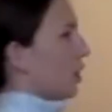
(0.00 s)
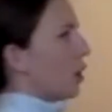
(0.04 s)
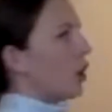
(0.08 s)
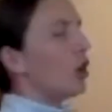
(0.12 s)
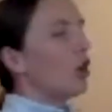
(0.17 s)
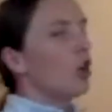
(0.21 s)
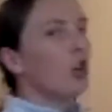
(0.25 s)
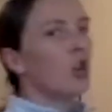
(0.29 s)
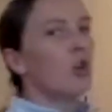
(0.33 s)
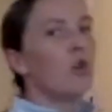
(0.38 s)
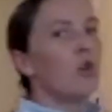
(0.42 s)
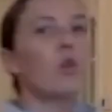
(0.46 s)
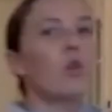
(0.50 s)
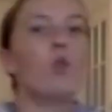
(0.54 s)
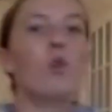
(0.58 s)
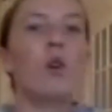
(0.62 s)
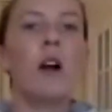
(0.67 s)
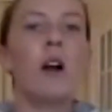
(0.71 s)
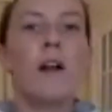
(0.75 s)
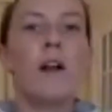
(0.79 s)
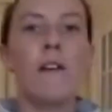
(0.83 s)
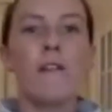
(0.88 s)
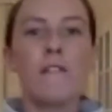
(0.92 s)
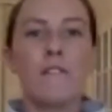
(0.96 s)
Who
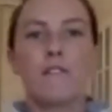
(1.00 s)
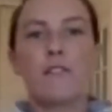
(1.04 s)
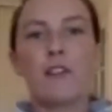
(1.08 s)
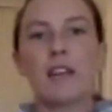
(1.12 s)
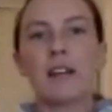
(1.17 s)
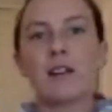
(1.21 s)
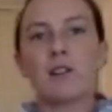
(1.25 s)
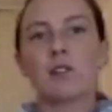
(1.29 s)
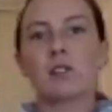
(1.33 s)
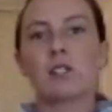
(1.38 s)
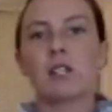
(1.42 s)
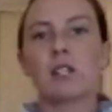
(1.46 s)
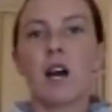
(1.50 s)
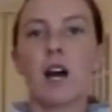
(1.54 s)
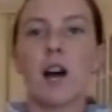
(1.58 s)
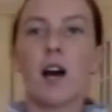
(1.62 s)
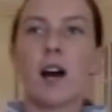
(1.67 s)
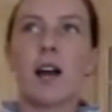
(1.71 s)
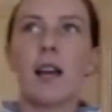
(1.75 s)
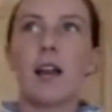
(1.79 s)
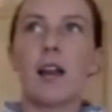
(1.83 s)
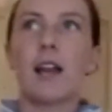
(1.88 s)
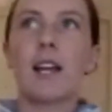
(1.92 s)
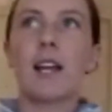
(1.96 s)
feels
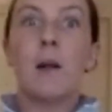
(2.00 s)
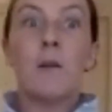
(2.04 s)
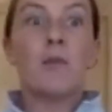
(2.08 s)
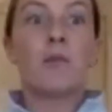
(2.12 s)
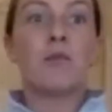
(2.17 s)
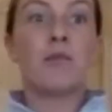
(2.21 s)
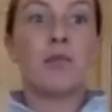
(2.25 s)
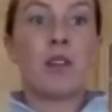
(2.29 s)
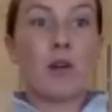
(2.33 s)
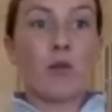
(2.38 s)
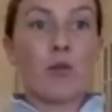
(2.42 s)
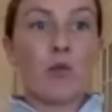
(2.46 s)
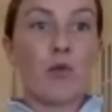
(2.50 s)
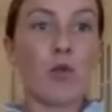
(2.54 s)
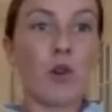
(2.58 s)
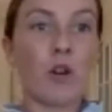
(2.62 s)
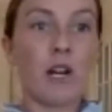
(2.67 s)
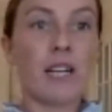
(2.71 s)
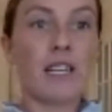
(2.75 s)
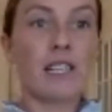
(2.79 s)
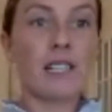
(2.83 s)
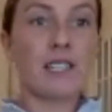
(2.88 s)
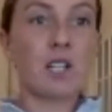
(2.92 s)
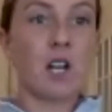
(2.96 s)
like they
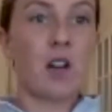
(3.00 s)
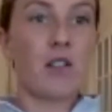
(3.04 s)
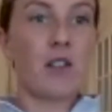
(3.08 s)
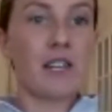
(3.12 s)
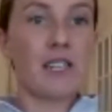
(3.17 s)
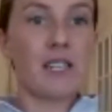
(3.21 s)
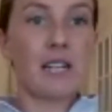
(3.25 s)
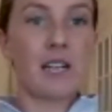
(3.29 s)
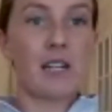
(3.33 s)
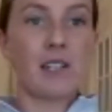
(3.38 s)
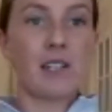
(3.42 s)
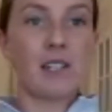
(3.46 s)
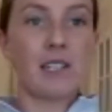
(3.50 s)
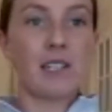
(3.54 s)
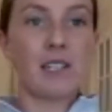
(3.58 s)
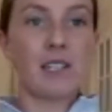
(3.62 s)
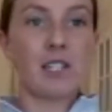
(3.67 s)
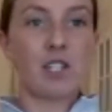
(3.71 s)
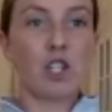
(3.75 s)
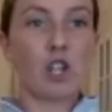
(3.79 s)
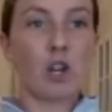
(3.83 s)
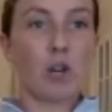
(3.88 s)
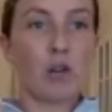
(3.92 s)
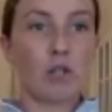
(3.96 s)
really start their
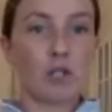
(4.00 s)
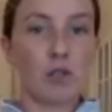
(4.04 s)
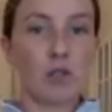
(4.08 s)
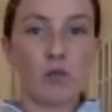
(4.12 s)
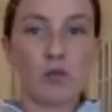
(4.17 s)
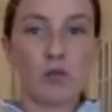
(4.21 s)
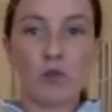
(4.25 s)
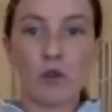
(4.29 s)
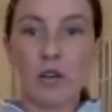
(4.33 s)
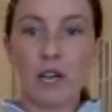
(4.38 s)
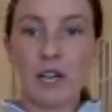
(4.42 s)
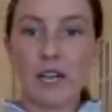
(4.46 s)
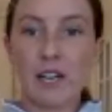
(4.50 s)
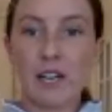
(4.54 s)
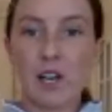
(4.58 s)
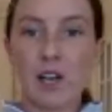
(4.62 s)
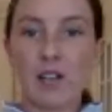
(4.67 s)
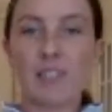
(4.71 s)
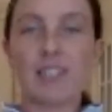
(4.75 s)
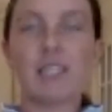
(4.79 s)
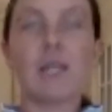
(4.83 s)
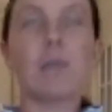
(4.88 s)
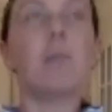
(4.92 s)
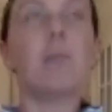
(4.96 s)
dances, shoulders are really
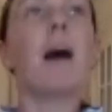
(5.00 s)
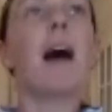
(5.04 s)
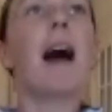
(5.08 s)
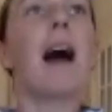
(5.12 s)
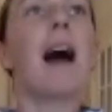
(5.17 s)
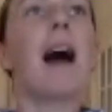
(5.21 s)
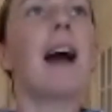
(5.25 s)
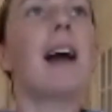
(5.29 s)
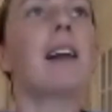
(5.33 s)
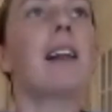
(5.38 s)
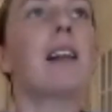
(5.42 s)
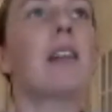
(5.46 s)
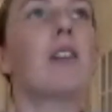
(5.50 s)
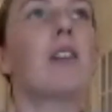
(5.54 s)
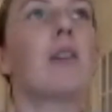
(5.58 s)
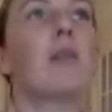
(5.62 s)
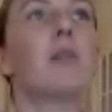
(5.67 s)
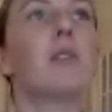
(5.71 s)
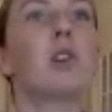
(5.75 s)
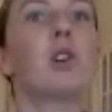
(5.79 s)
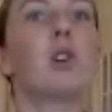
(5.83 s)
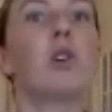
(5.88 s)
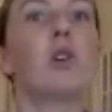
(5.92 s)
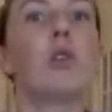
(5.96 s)
nicely back, they're up
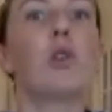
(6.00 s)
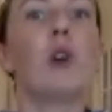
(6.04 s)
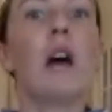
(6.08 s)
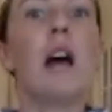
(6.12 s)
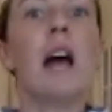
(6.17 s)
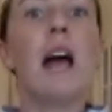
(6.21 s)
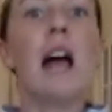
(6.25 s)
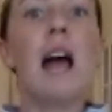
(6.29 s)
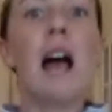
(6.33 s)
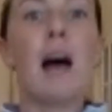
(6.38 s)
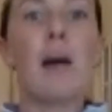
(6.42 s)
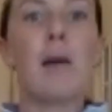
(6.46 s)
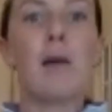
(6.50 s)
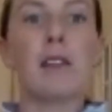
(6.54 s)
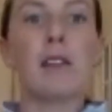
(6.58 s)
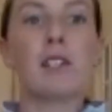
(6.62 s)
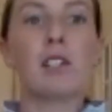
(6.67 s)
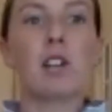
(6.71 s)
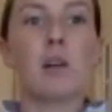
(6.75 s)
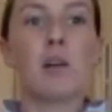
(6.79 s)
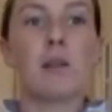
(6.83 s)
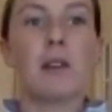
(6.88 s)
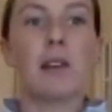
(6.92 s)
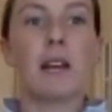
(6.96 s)
tall, and by the
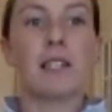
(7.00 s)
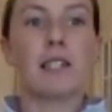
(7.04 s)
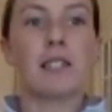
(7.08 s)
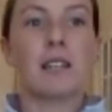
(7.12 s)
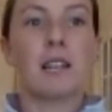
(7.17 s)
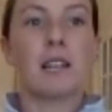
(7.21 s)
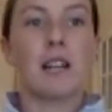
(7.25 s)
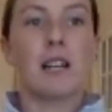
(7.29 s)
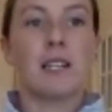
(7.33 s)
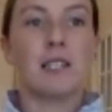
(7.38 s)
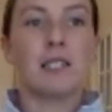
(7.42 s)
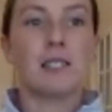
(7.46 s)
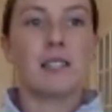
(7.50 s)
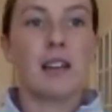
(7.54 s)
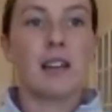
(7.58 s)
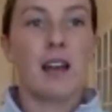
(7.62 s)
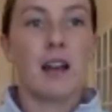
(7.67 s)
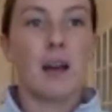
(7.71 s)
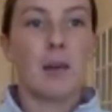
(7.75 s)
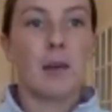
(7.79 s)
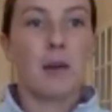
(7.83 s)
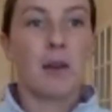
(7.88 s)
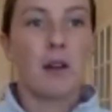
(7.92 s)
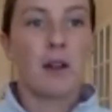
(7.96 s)
time they get to the last step,
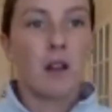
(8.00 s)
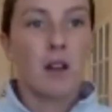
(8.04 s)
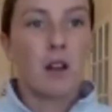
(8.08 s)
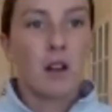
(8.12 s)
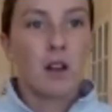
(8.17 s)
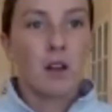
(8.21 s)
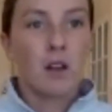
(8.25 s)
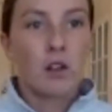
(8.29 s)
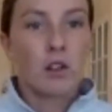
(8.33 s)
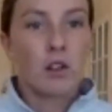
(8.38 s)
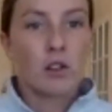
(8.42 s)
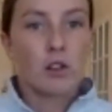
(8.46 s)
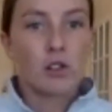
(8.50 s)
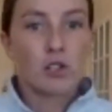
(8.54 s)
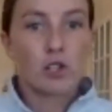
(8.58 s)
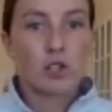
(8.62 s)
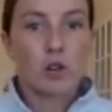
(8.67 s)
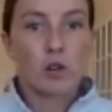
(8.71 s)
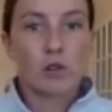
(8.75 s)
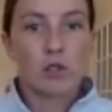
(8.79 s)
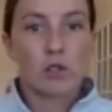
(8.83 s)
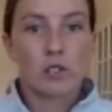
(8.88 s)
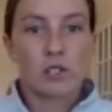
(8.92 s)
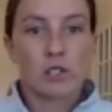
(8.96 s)
their
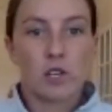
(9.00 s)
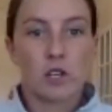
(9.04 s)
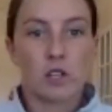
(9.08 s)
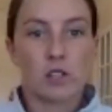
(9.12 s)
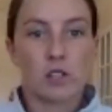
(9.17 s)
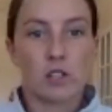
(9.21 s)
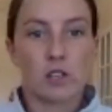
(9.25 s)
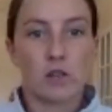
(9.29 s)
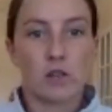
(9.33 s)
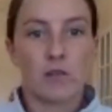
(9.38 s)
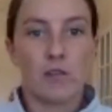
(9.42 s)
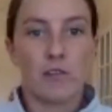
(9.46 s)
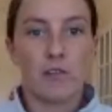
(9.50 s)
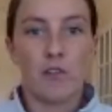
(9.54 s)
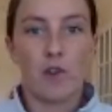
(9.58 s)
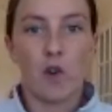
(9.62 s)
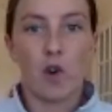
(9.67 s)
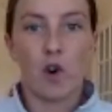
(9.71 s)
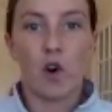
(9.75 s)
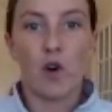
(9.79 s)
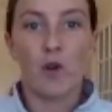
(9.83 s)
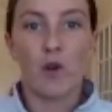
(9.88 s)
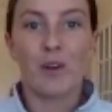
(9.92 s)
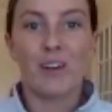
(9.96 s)
shoulders start to come
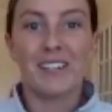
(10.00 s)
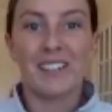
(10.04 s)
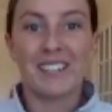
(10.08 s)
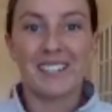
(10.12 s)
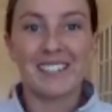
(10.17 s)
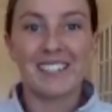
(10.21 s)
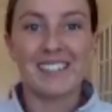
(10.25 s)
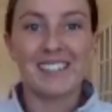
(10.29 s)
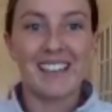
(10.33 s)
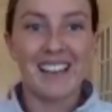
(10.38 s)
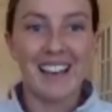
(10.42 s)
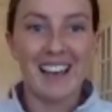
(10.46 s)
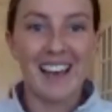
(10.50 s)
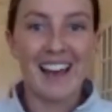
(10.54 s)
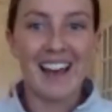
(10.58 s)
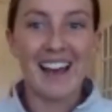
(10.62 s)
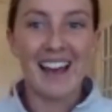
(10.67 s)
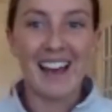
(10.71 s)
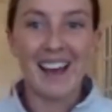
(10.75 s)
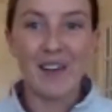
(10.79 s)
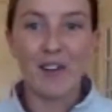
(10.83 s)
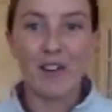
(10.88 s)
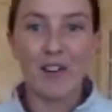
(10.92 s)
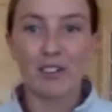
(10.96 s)
forward. Yeah,
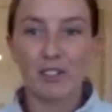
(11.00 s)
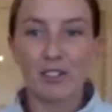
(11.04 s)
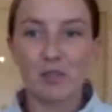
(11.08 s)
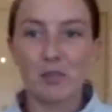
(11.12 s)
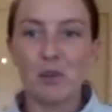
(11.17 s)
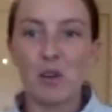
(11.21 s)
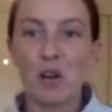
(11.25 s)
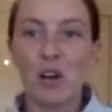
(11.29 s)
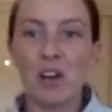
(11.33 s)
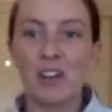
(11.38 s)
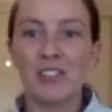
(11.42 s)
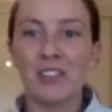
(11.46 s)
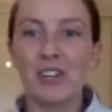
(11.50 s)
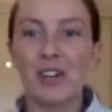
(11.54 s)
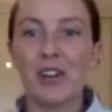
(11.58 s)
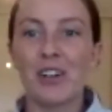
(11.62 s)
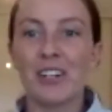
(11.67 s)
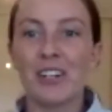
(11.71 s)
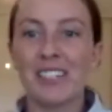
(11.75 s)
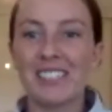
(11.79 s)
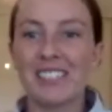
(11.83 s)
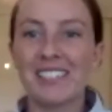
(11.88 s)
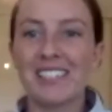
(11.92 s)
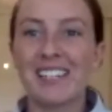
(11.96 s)
got some nice
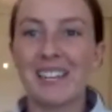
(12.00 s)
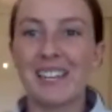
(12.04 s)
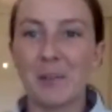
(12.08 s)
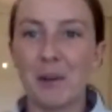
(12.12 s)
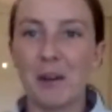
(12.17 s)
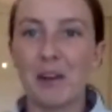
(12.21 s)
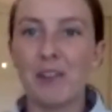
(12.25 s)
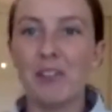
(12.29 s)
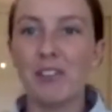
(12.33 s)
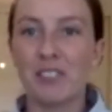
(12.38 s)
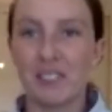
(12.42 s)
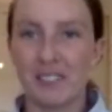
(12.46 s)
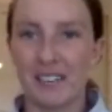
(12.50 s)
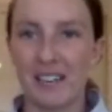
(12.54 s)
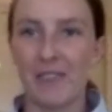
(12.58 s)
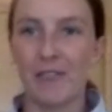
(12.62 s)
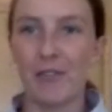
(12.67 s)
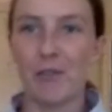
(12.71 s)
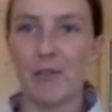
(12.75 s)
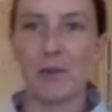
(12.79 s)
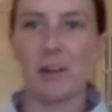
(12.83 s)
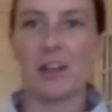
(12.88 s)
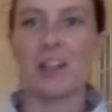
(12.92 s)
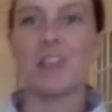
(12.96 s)
honesty. Well done,
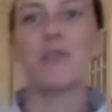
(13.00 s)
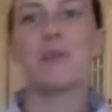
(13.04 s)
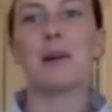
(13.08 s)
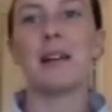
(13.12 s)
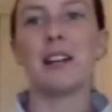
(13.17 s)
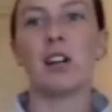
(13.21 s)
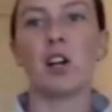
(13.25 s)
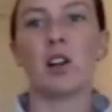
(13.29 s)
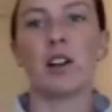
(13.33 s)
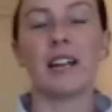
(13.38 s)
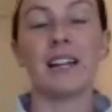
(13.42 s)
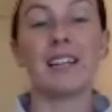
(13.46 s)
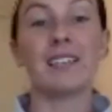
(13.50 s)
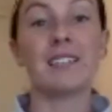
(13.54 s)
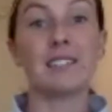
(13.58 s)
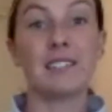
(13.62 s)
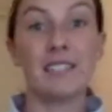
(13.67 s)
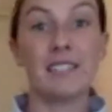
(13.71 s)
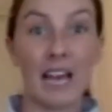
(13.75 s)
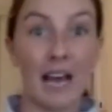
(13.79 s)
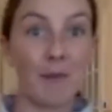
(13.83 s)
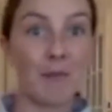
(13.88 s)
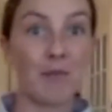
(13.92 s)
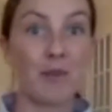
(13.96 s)
everybody, for being honest.
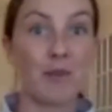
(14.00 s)
Yeah,